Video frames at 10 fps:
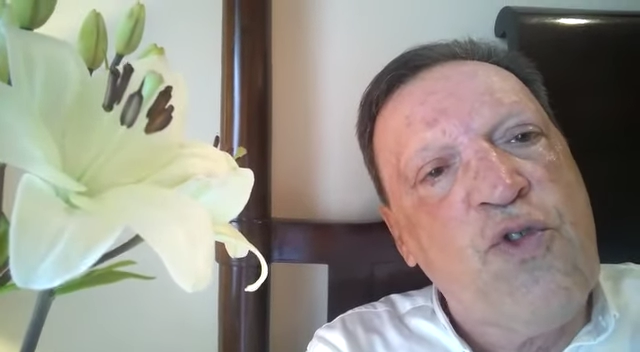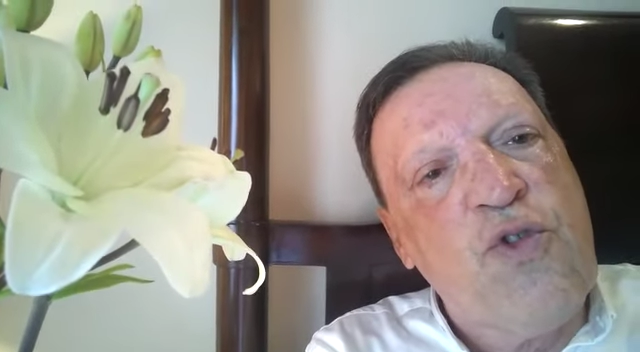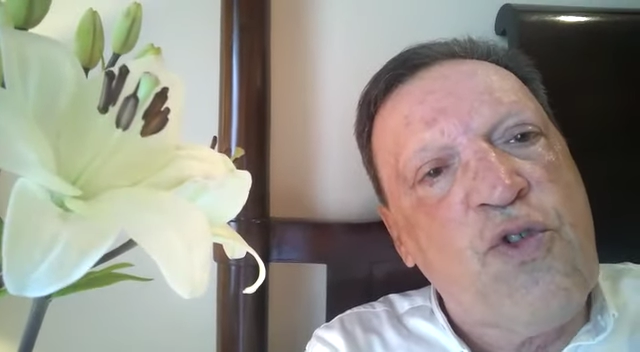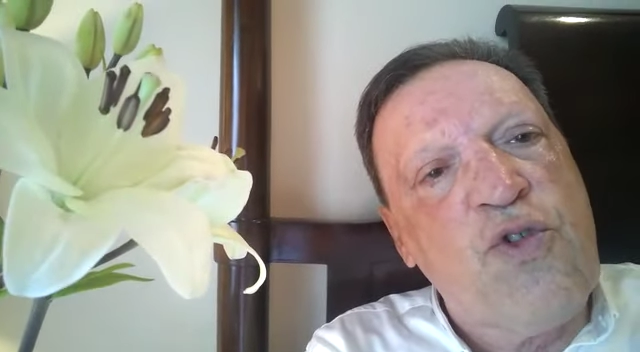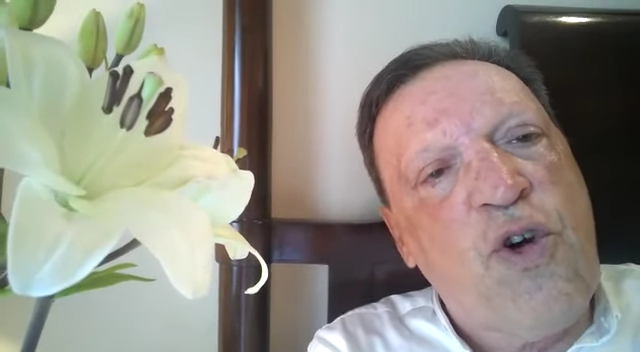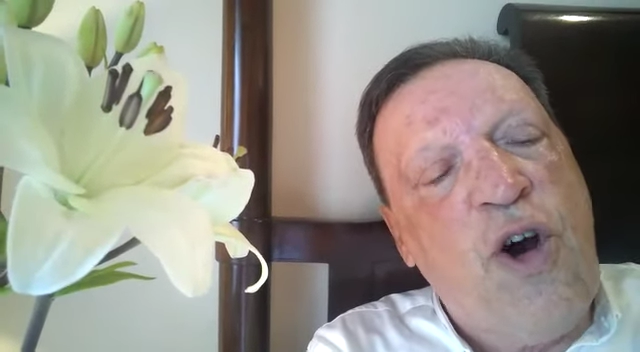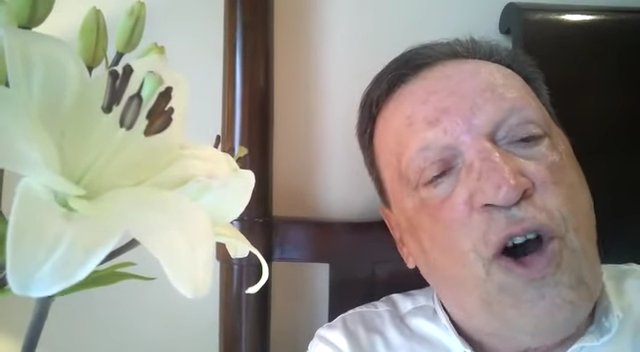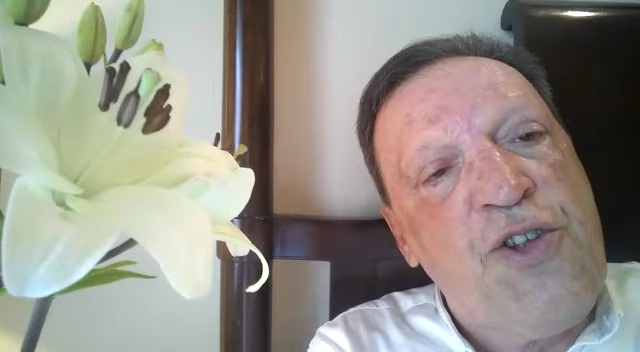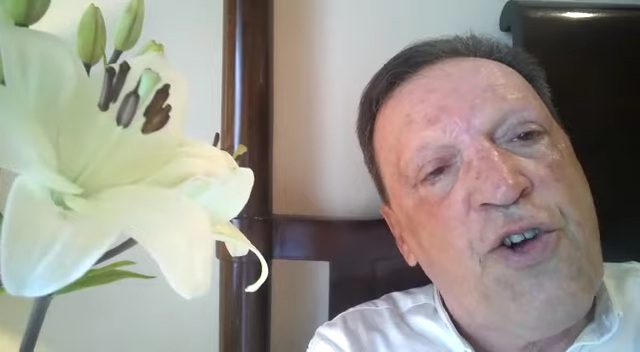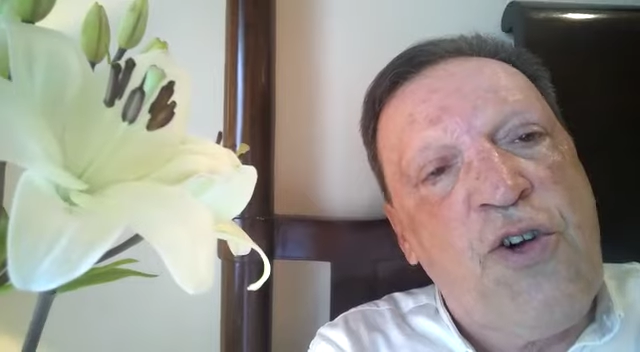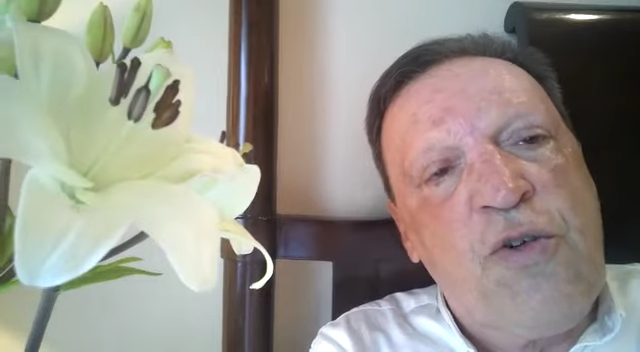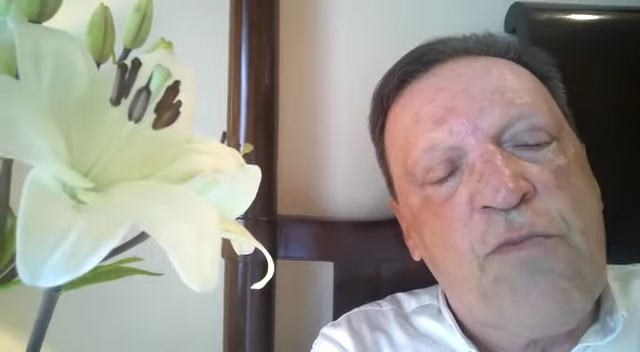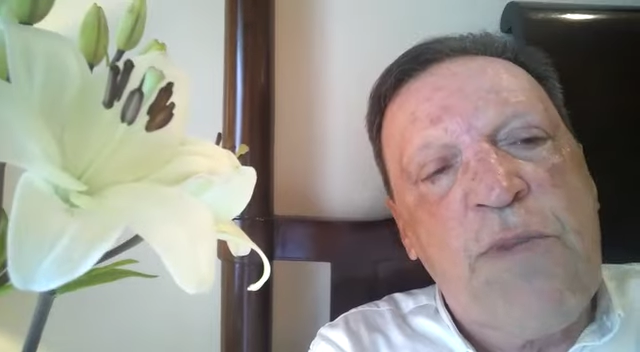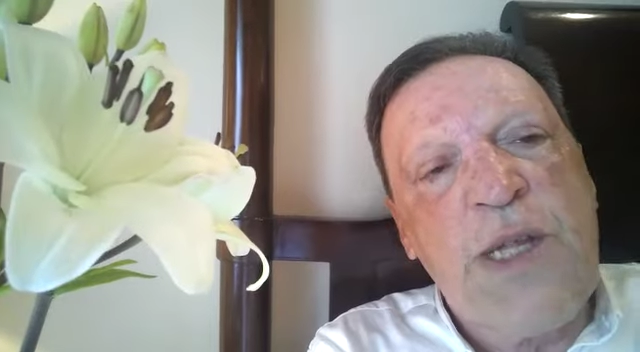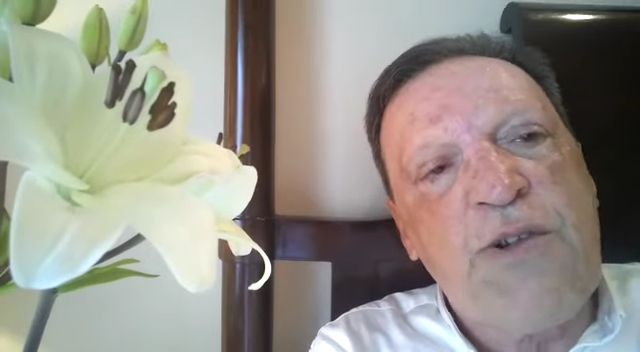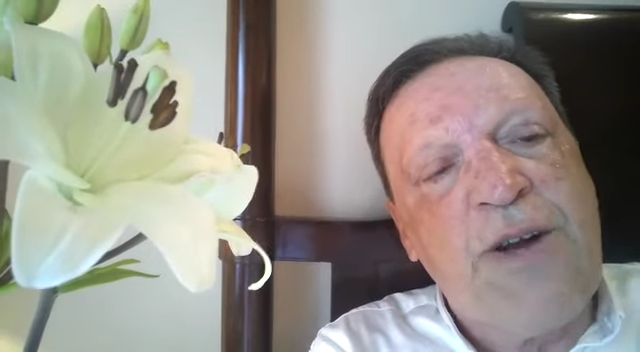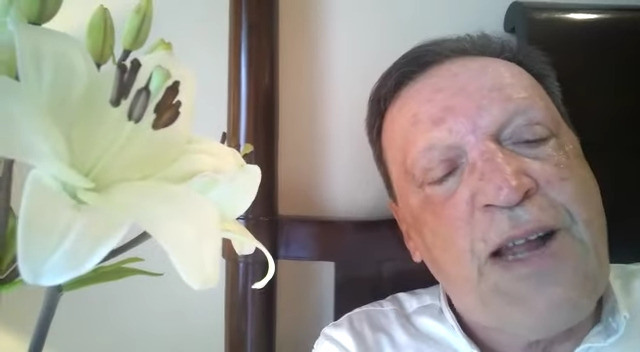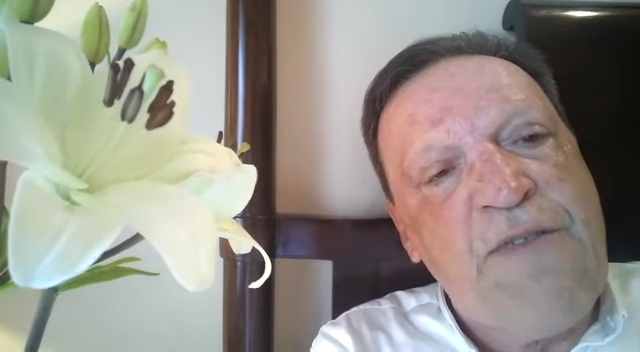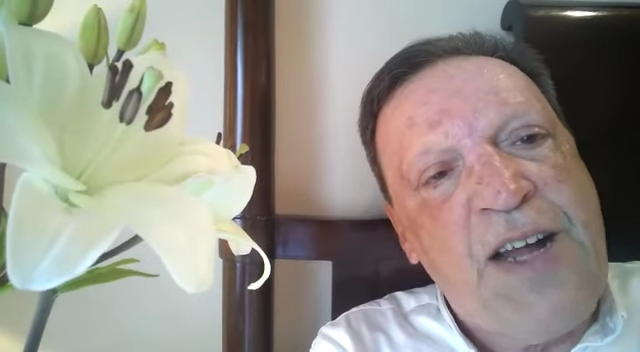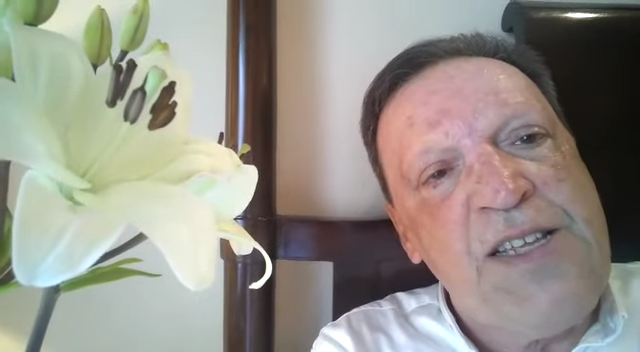honor Mr.
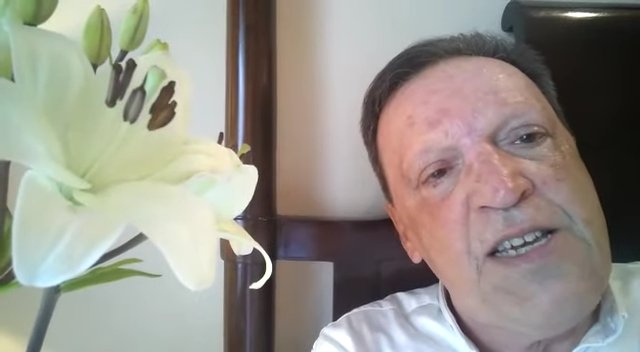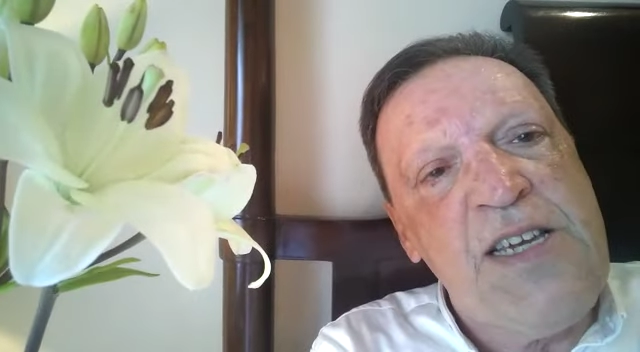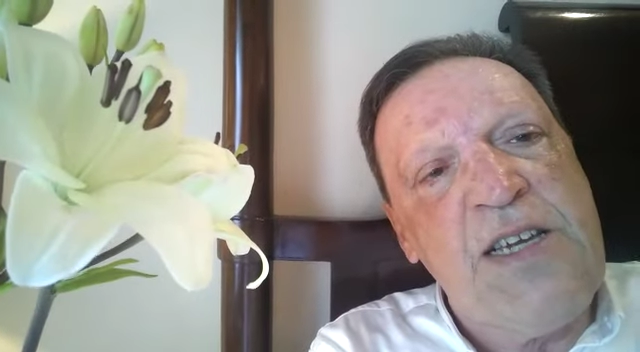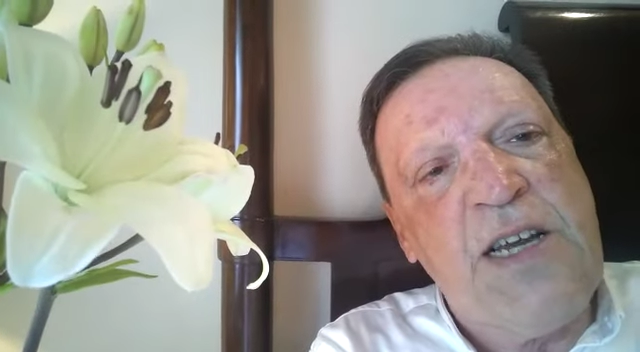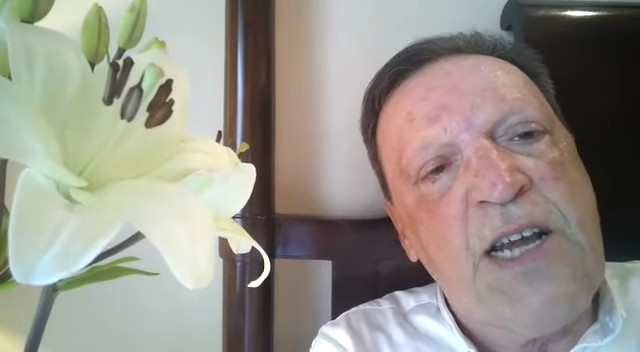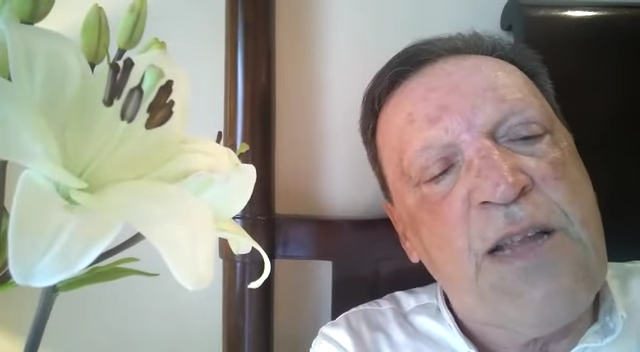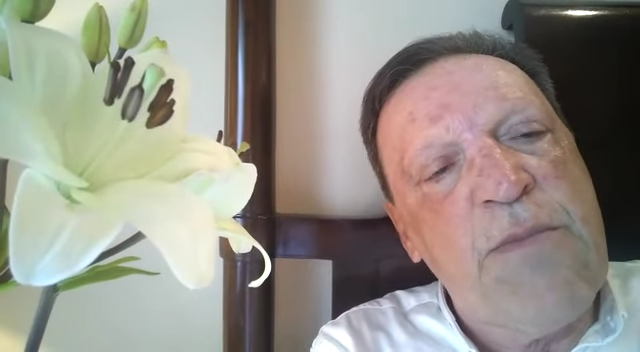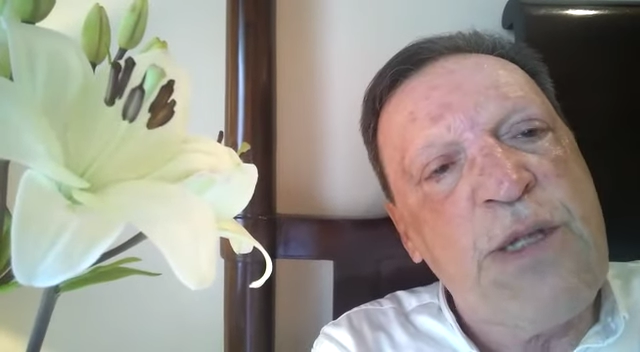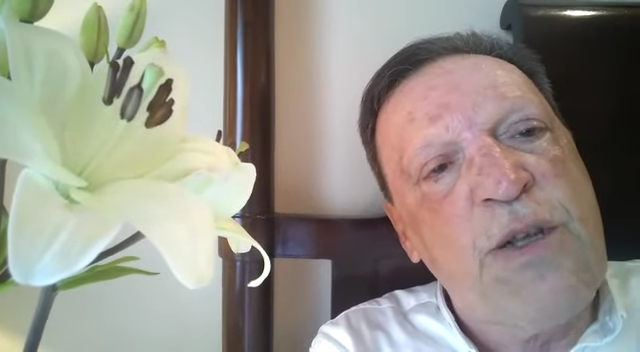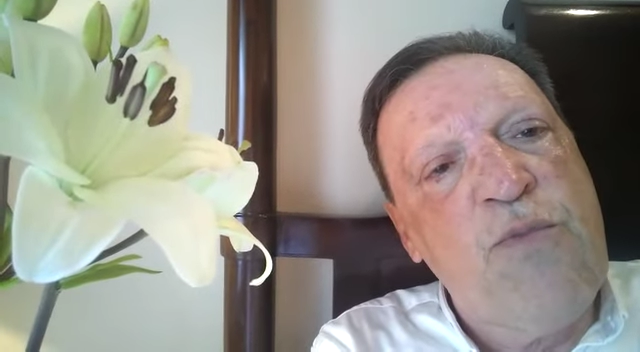Advani and Mr.